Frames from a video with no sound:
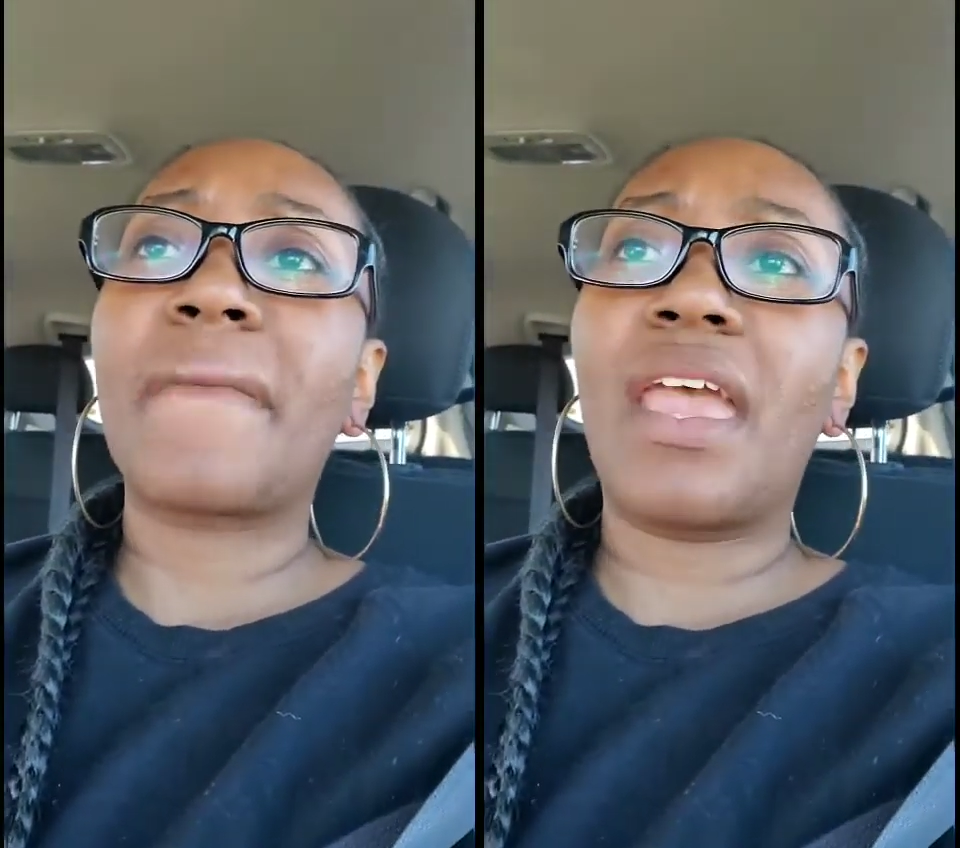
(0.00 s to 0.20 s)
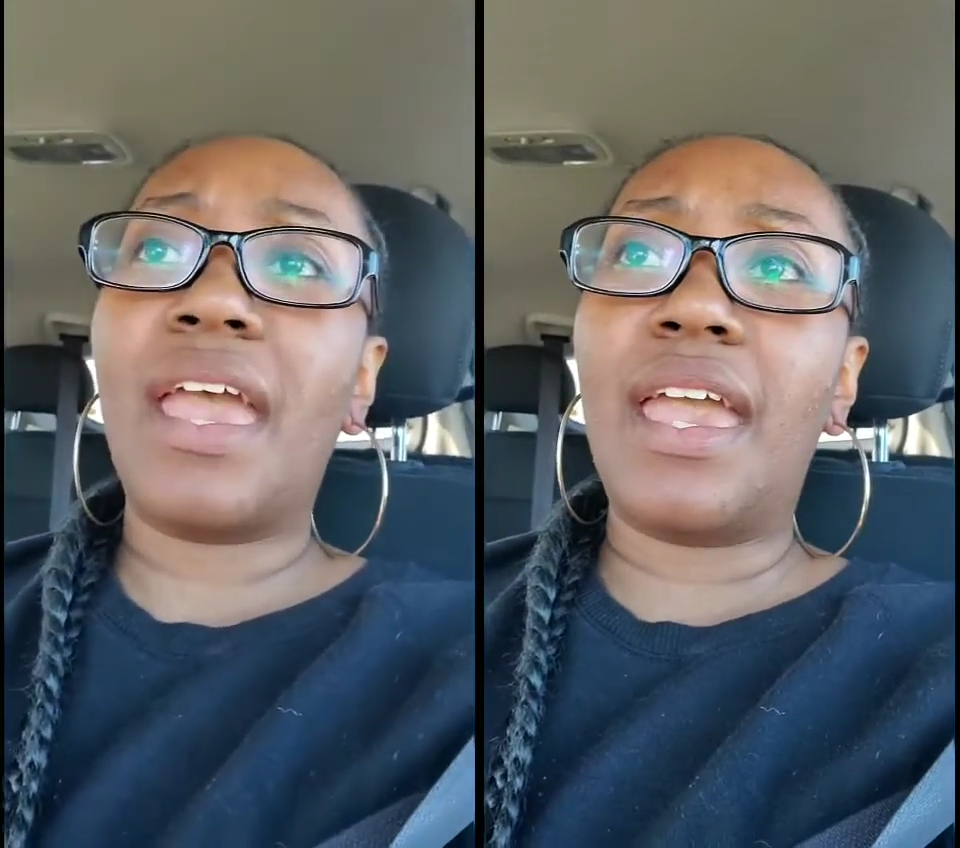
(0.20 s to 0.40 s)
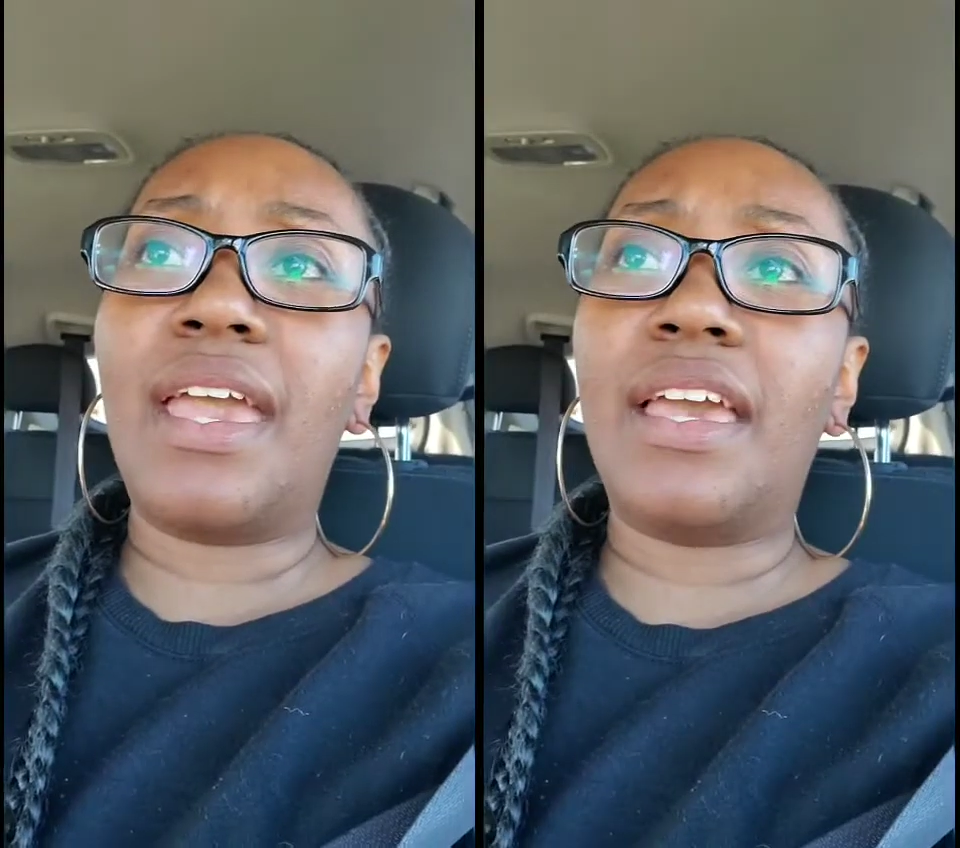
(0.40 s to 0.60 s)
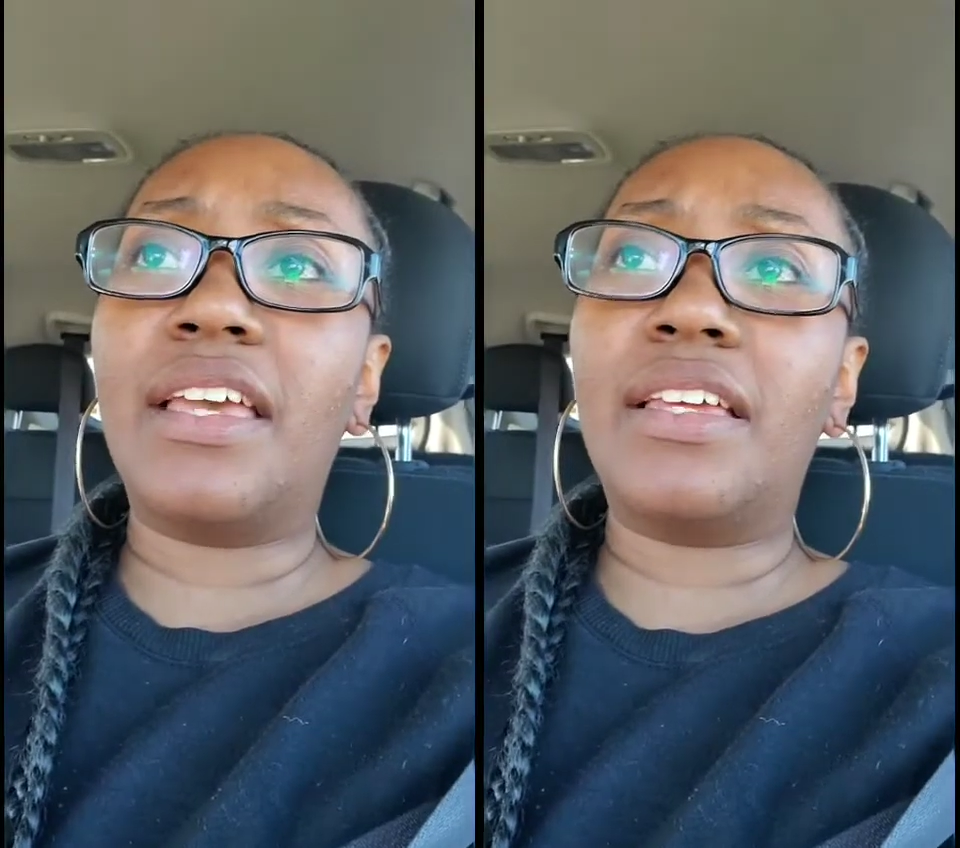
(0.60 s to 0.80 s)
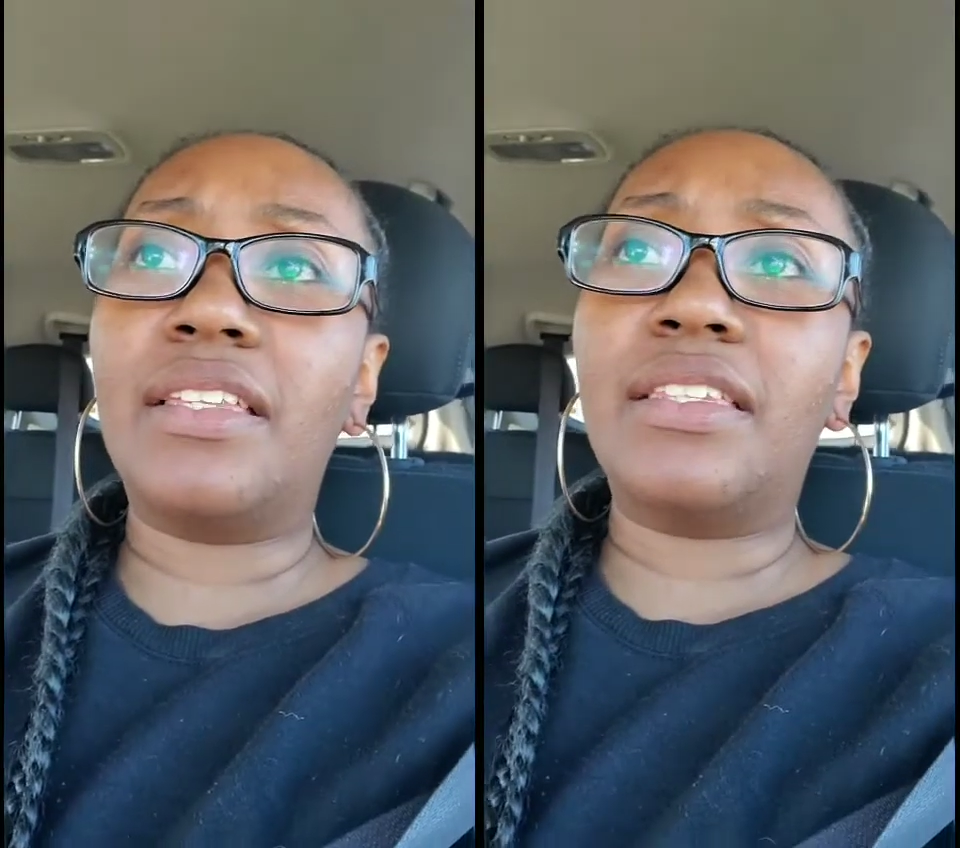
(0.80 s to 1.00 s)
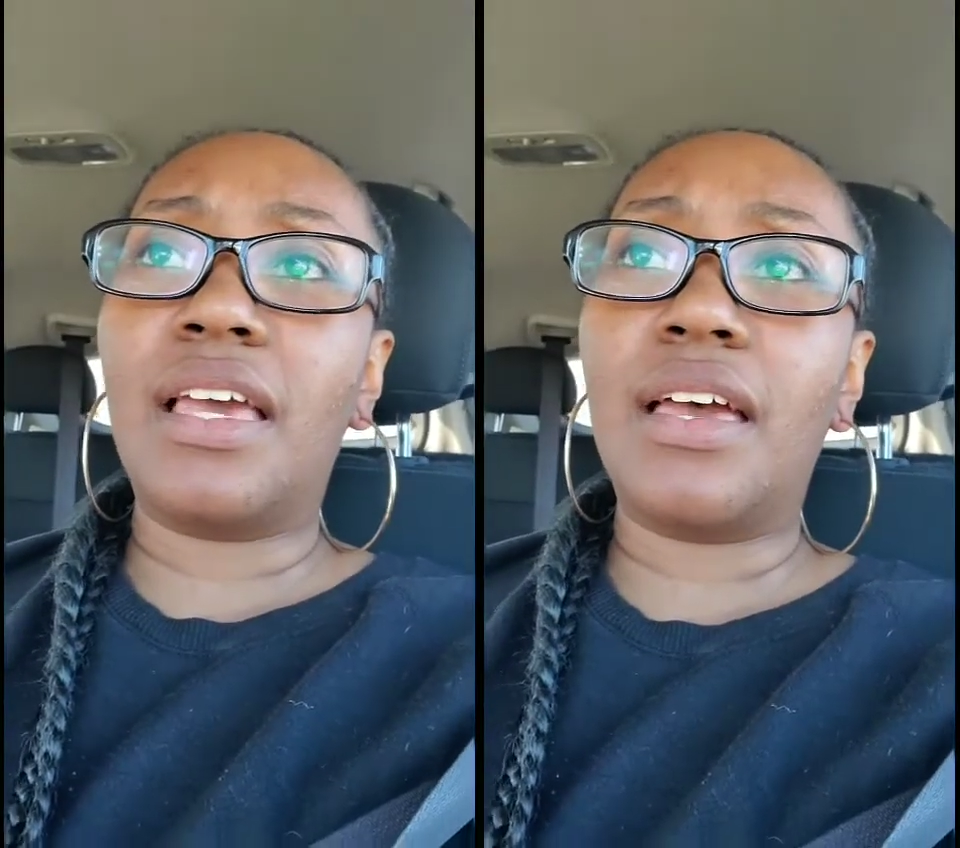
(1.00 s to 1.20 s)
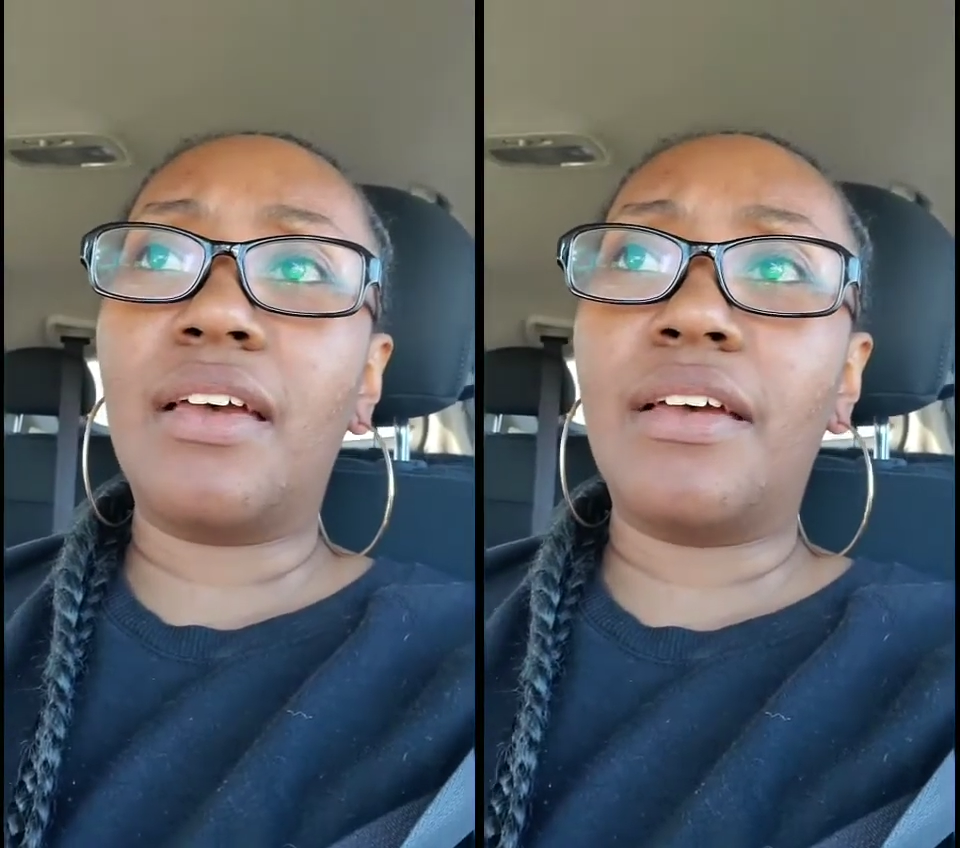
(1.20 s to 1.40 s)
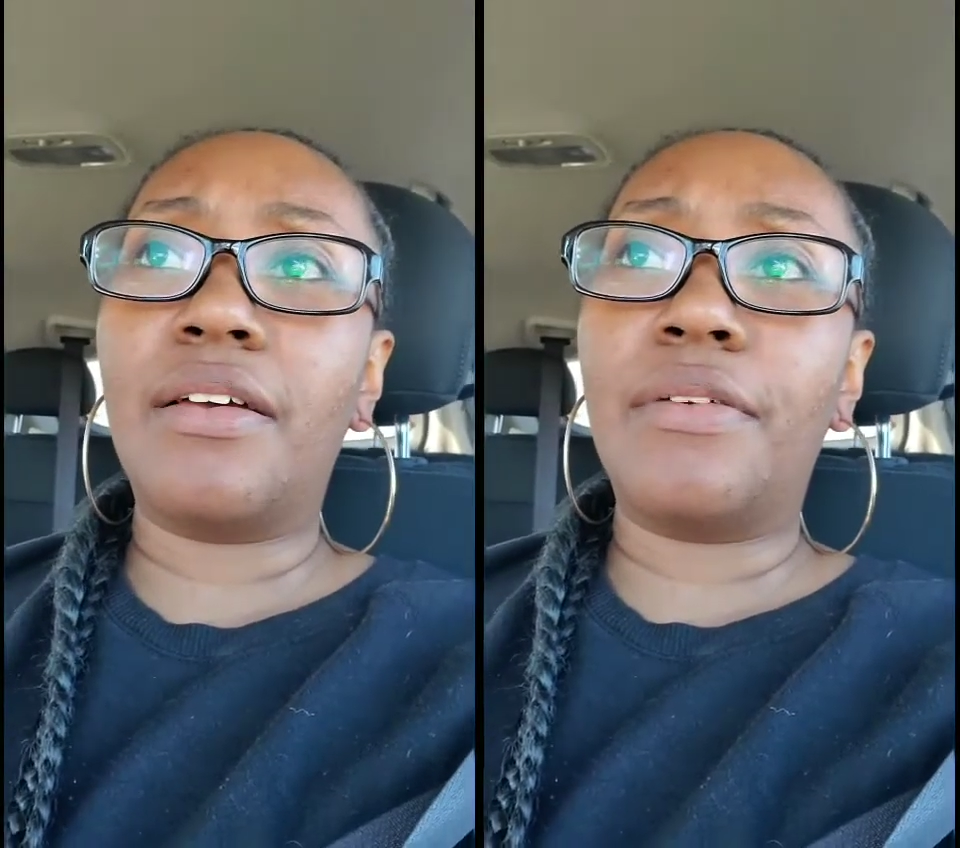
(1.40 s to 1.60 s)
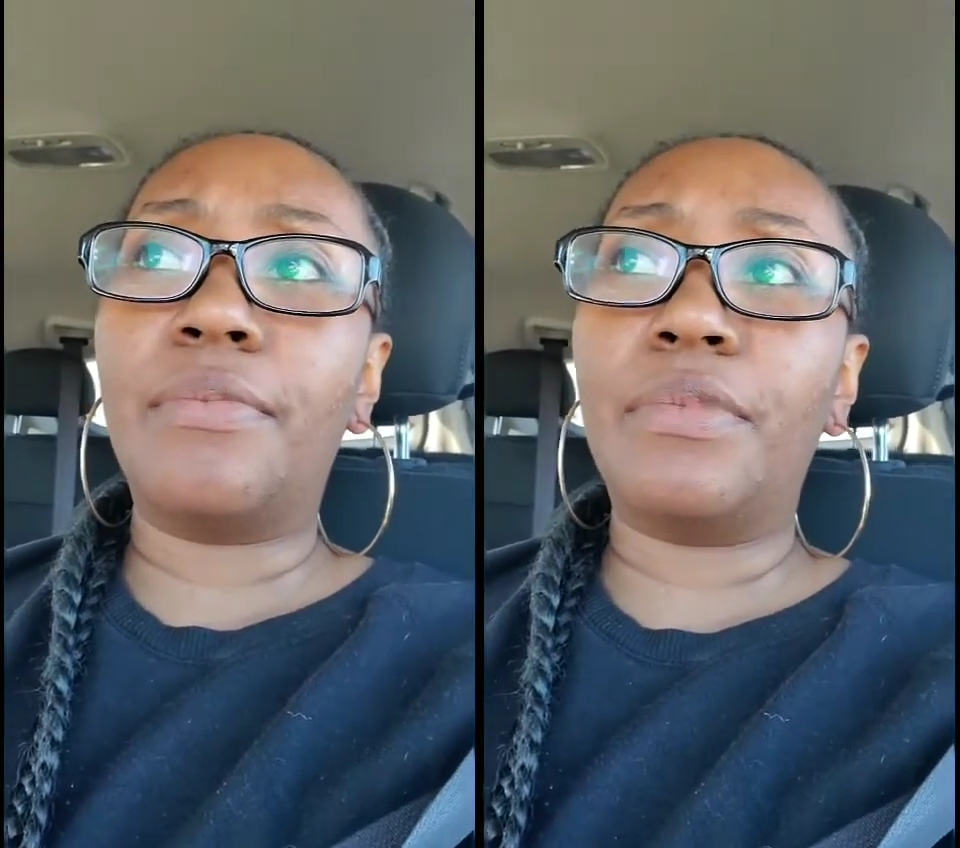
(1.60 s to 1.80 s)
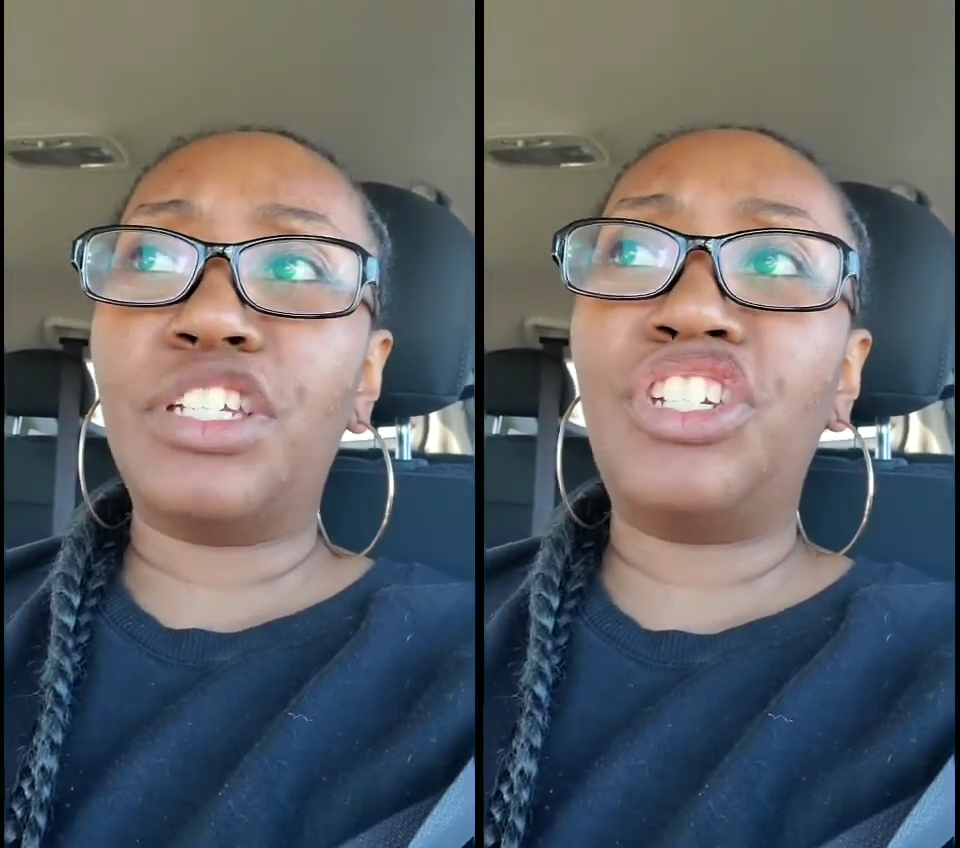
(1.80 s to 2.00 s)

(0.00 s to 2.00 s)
And